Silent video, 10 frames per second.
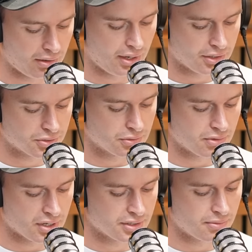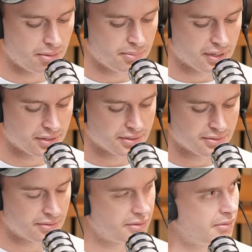our, our Sean Russo one,
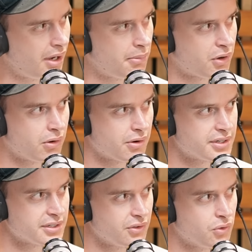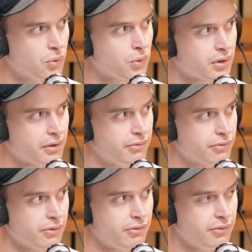because yeah. like Macquarie's on the hook
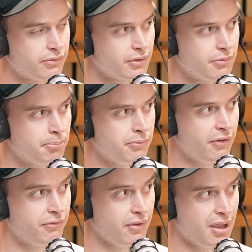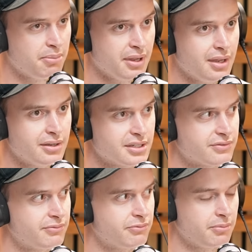for a, for a fair bit
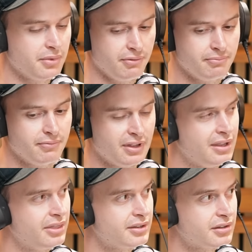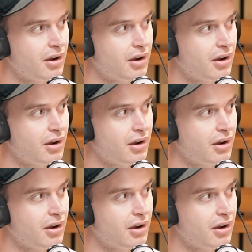just from the the